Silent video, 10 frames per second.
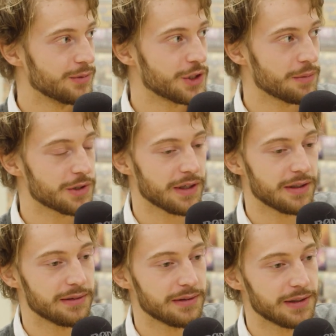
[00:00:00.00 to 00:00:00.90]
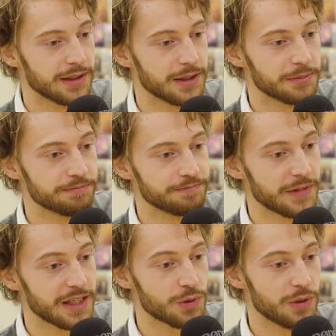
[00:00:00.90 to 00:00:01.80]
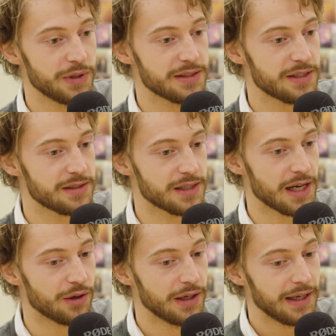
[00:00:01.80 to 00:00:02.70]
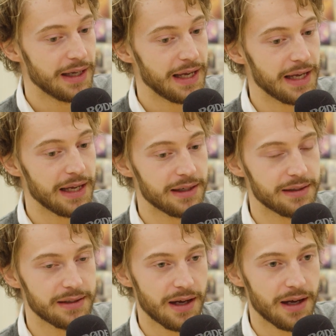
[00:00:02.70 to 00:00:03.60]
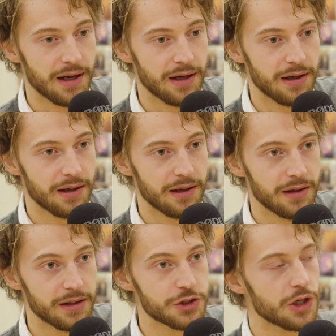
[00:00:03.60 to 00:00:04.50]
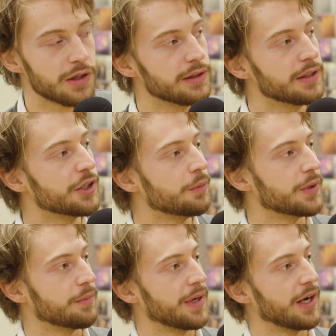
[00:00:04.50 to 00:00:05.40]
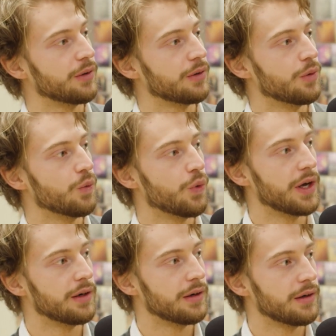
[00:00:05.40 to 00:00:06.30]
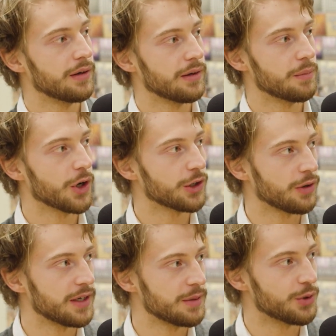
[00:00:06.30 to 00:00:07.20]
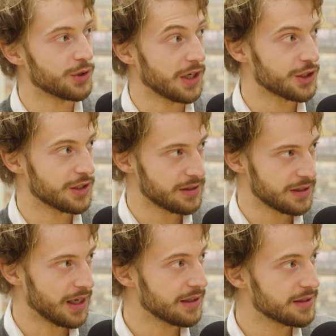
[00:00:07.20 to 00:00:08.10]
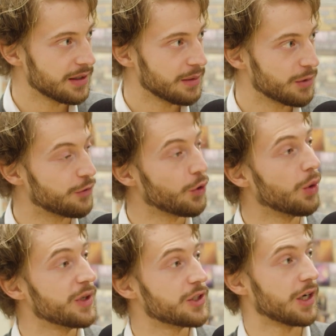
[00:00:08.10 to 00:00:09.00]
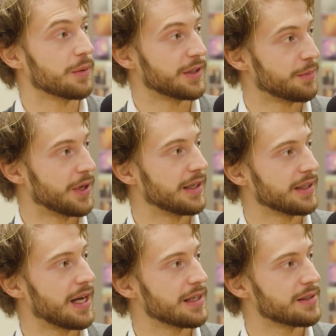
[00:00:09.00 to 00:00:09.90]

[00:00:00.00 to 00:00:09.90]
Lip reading: we jumped on it, and that's why we exist now. And let's talk a little bit about what Mark Rodney Productions does before we talk about the podcast.